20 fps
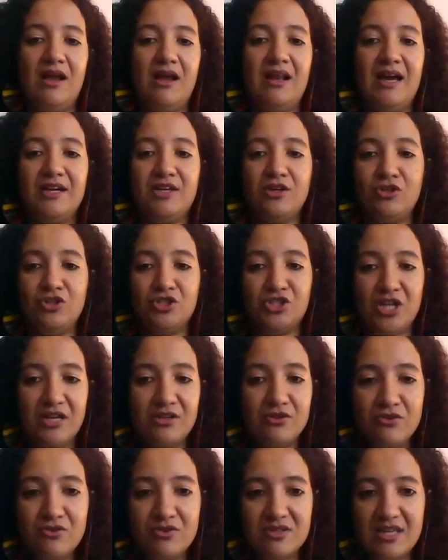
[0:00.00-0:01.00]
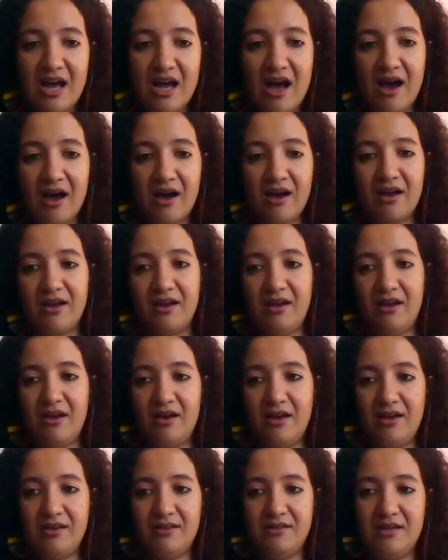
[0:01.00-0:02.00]
like Eugène
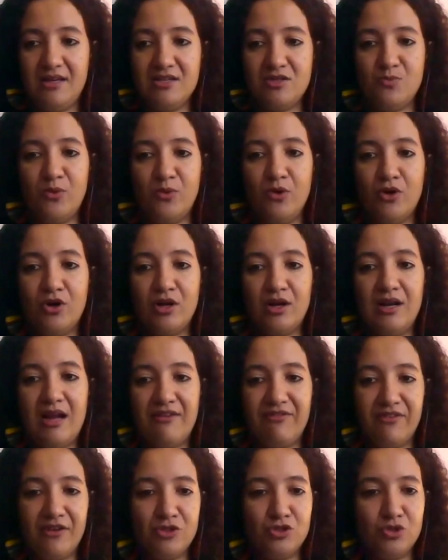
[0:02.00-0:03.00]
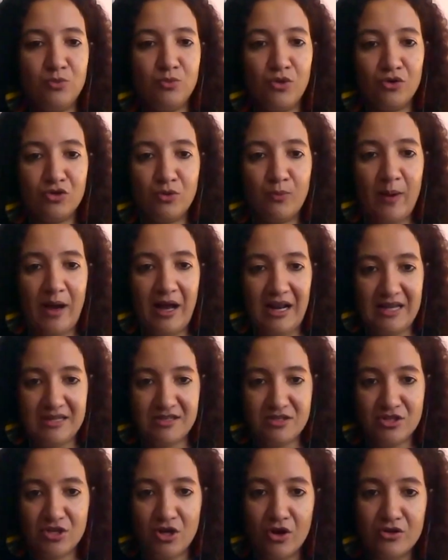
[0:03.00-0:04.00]
Husard in his book La fin du monde par la
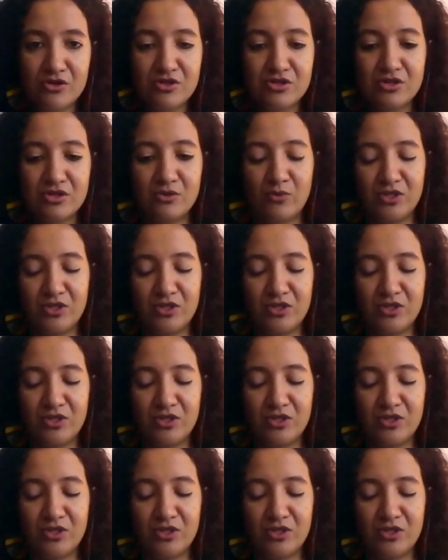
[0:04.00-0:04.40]
science,